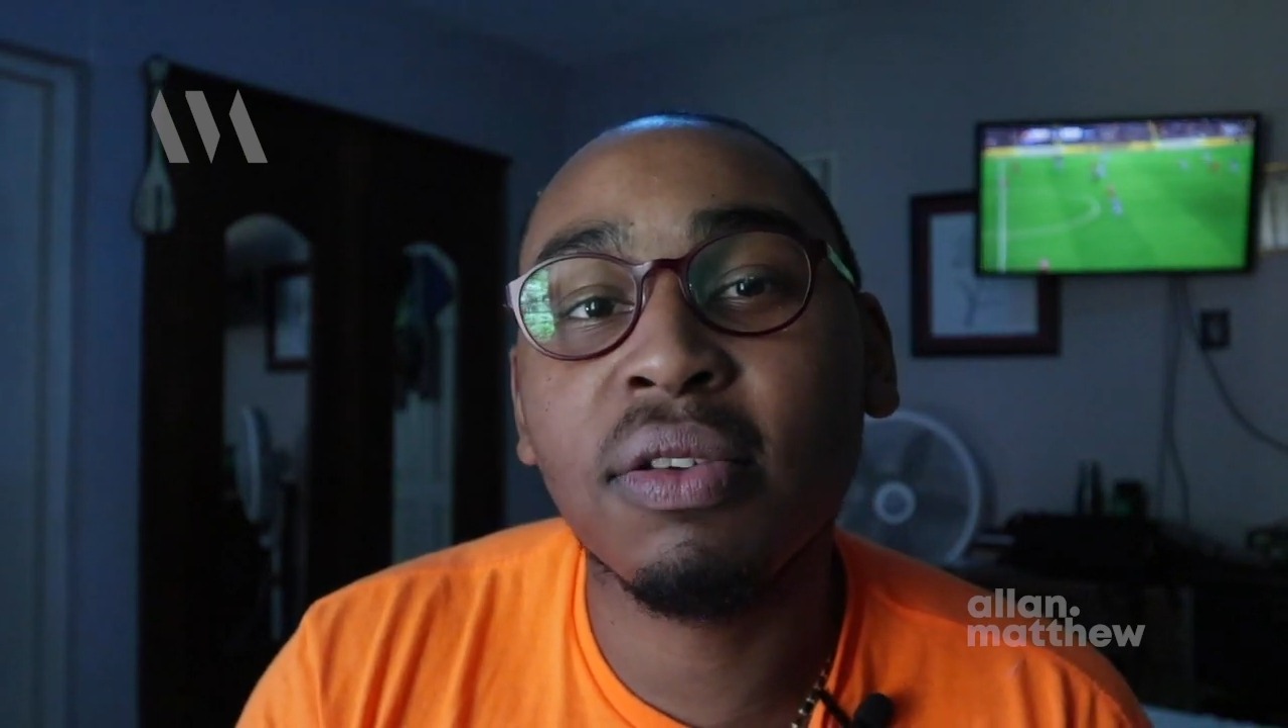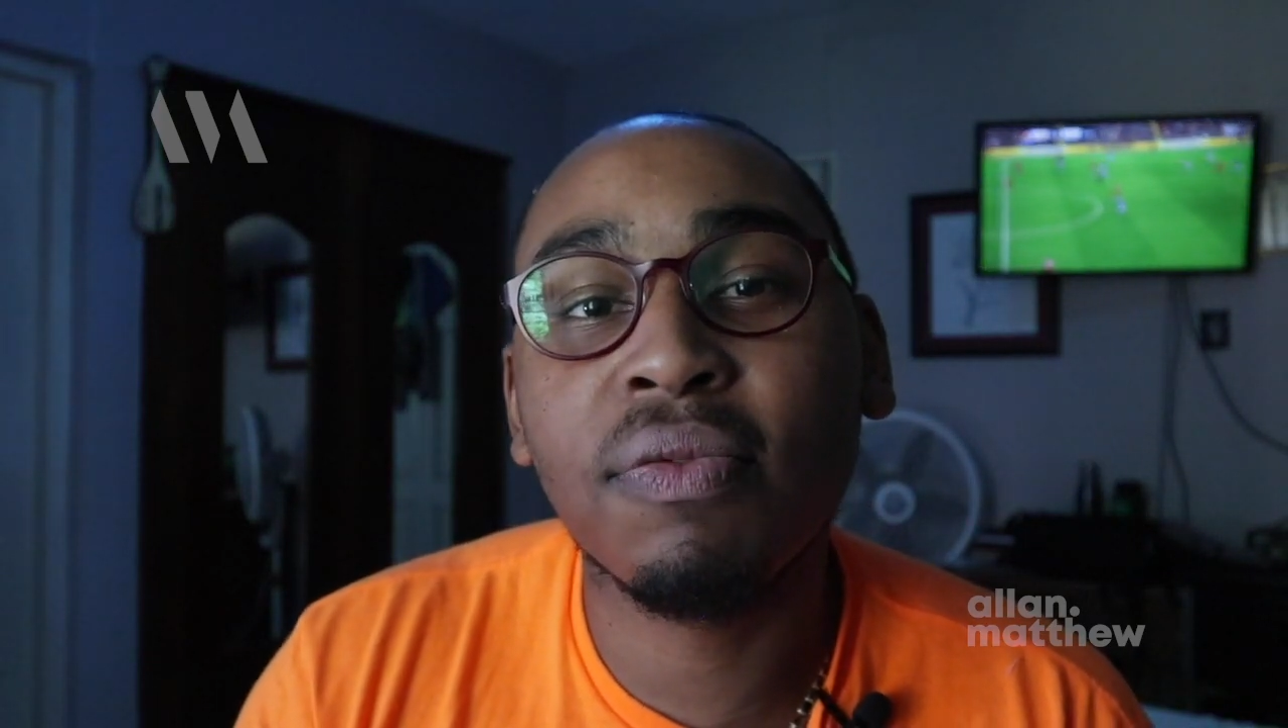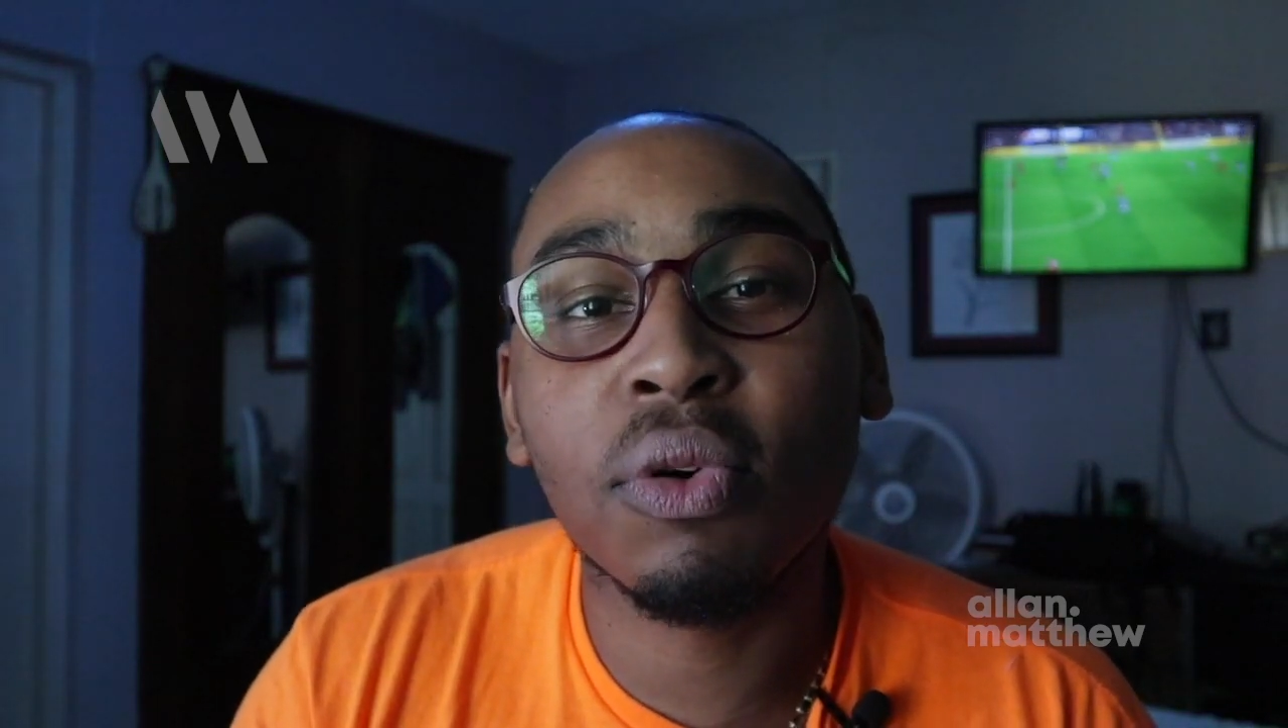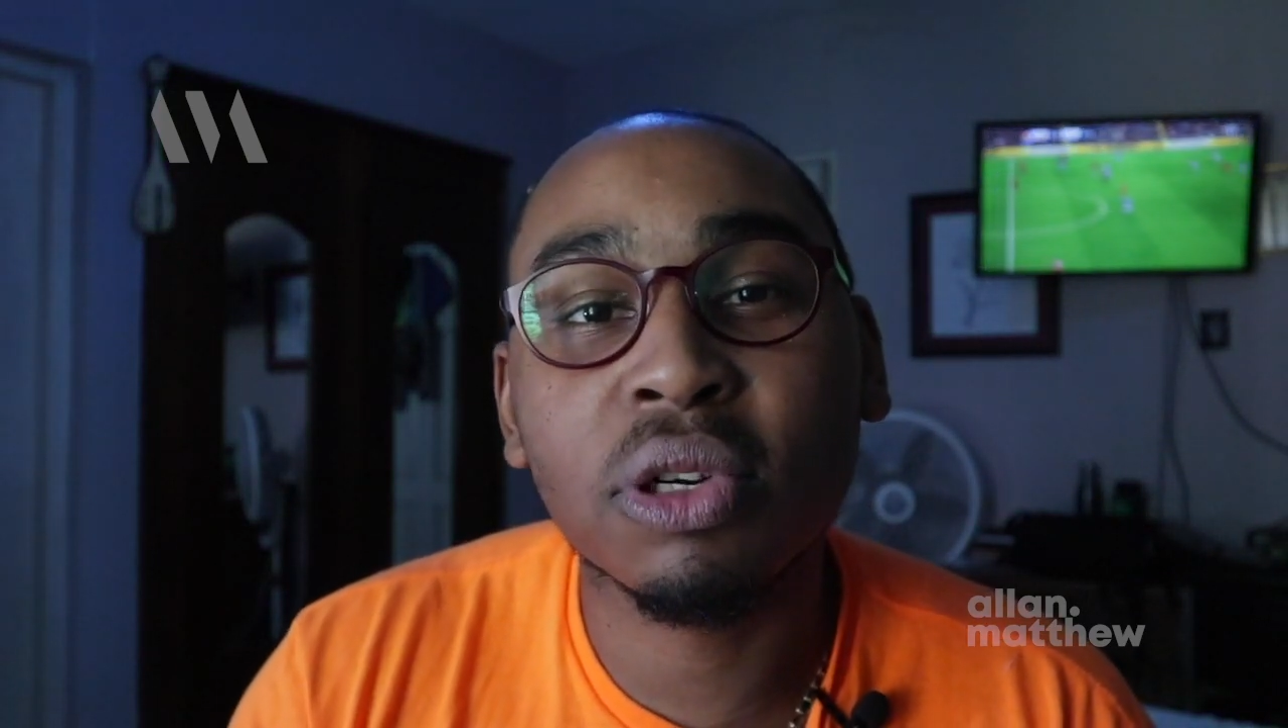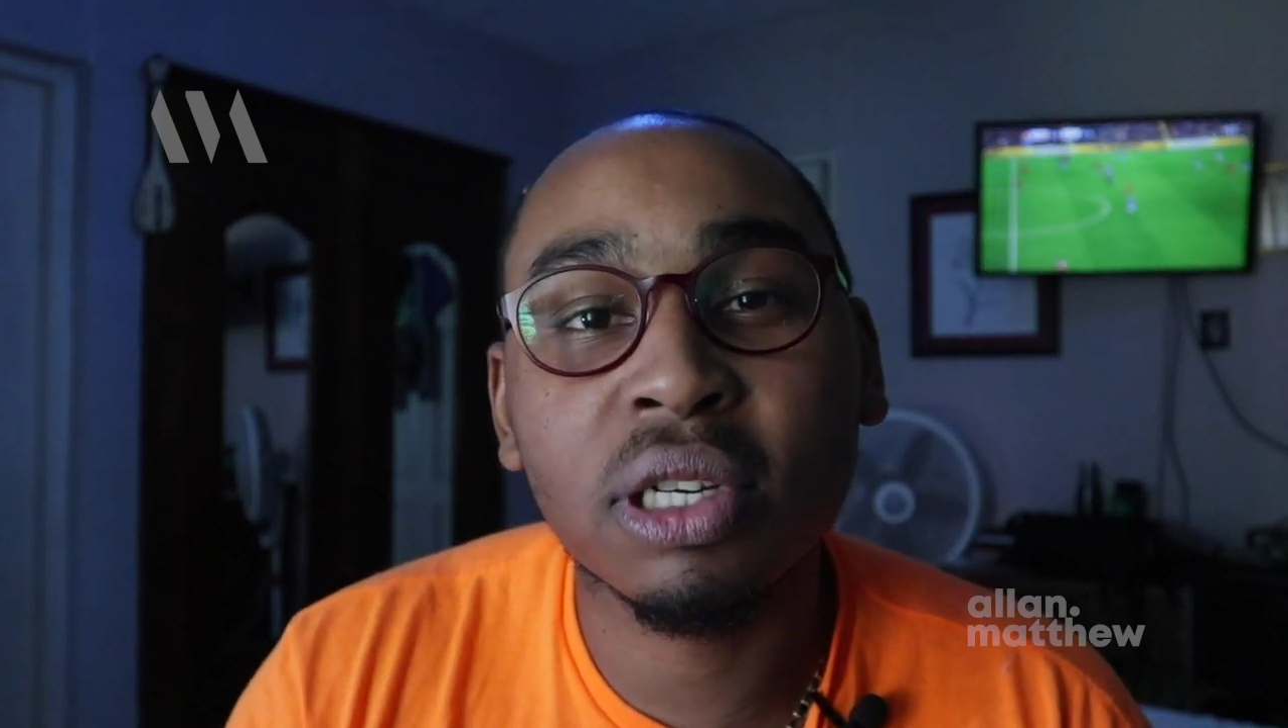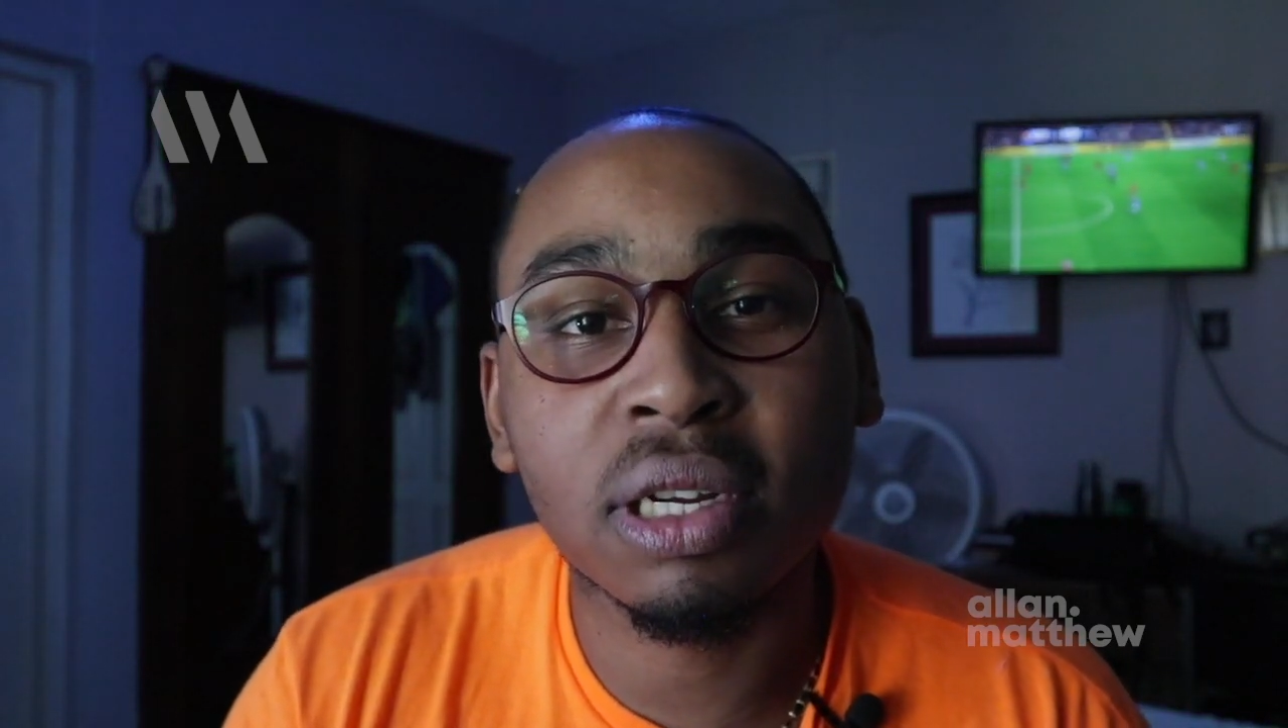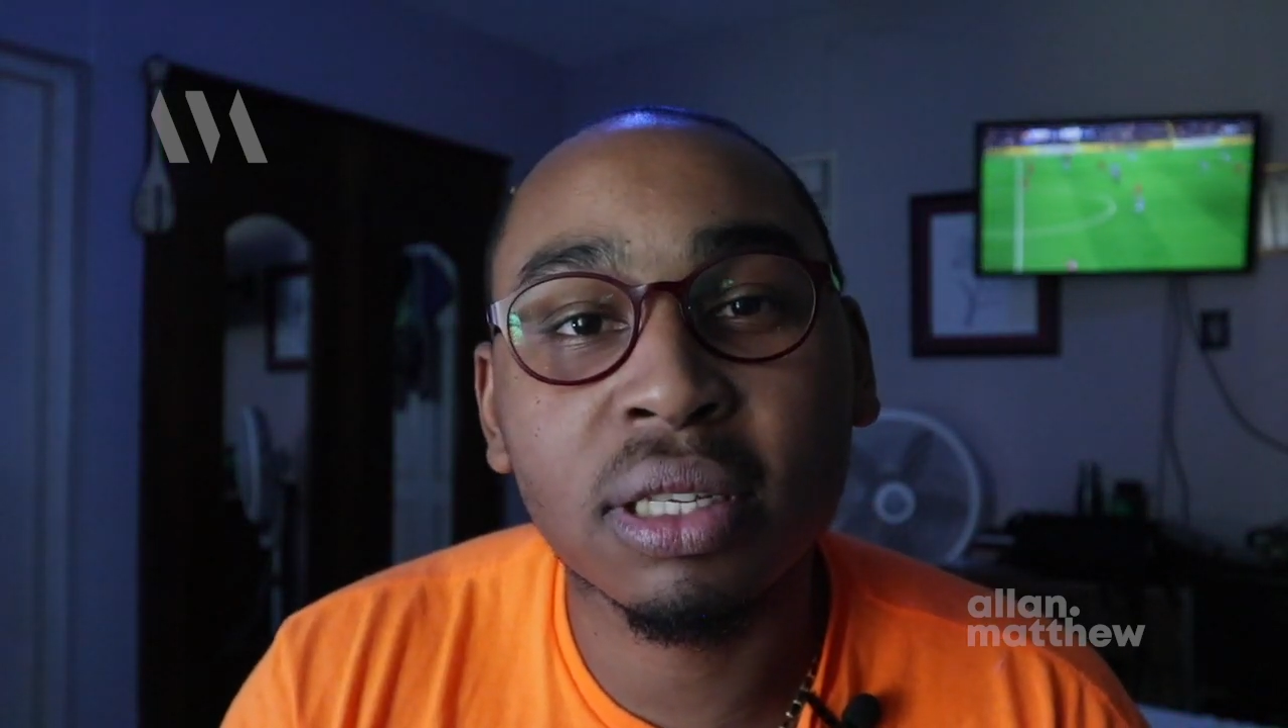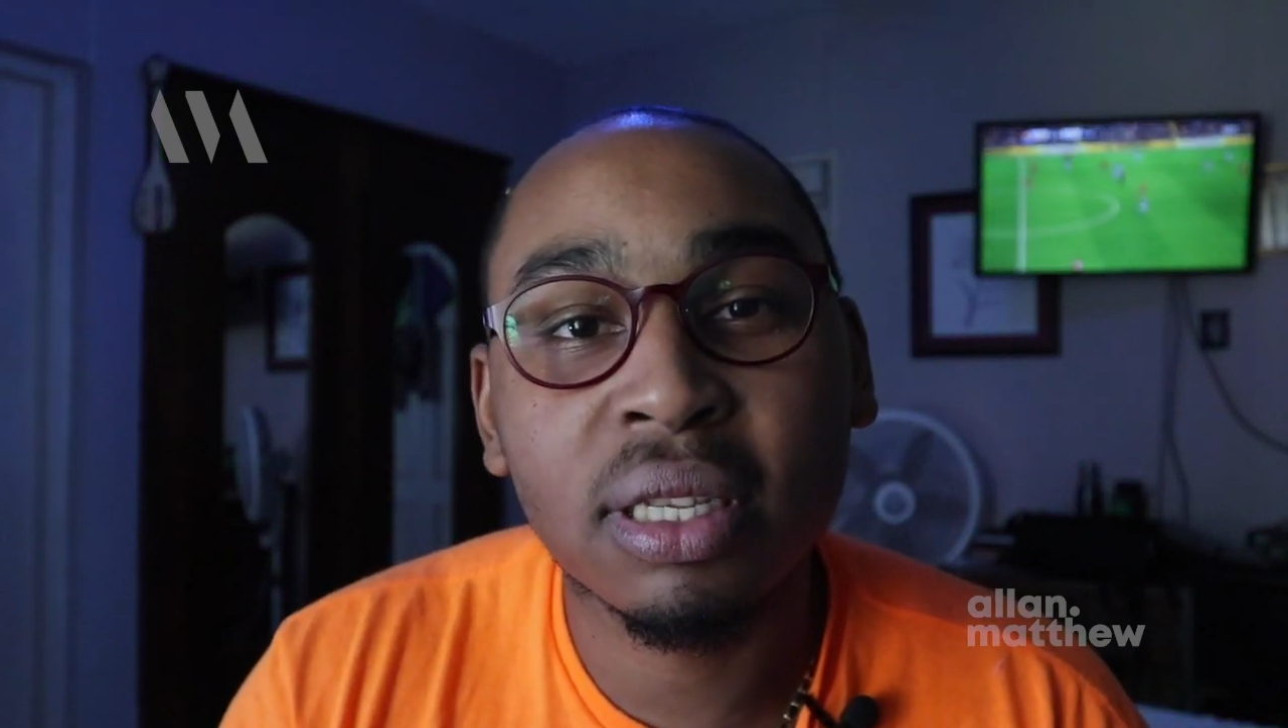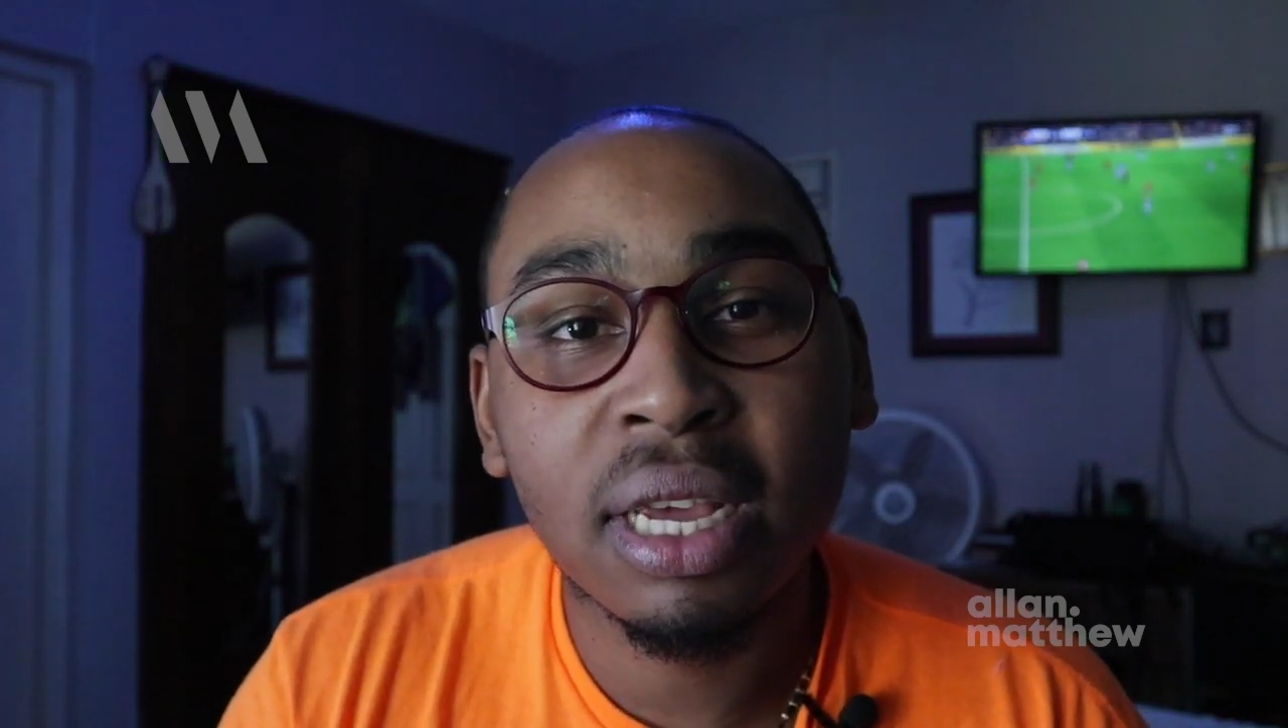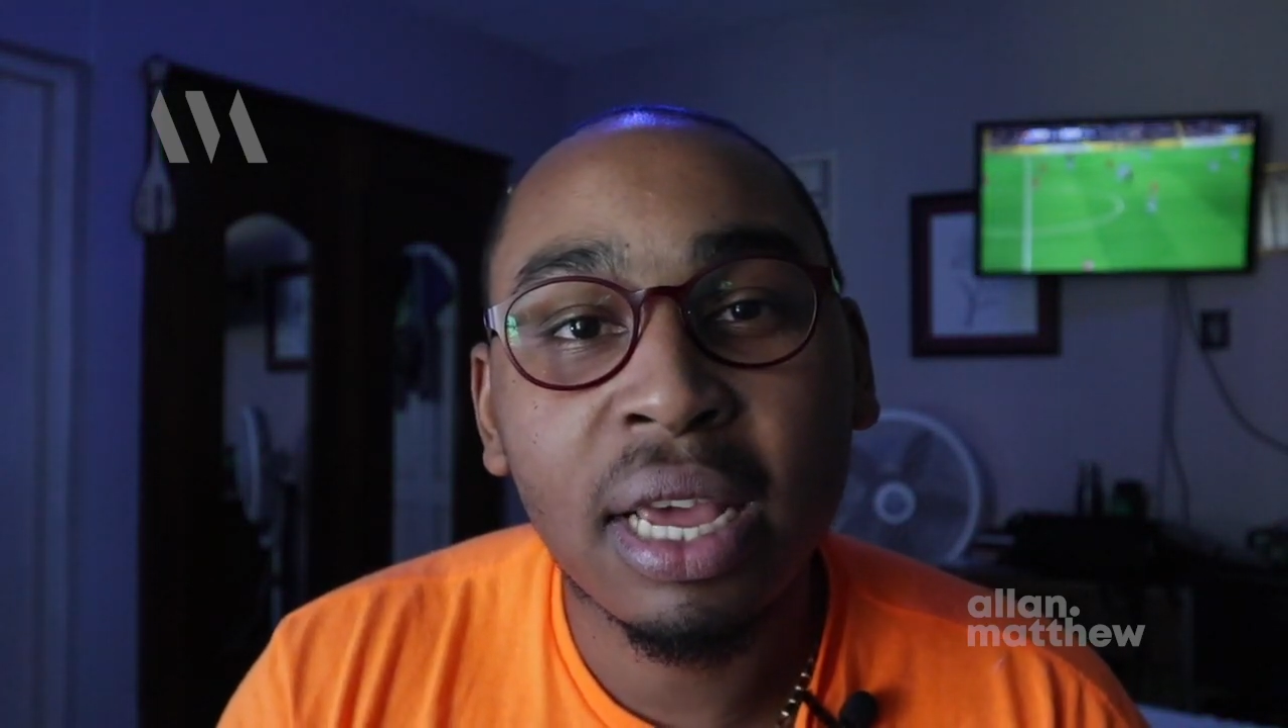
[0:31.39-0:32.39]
devotions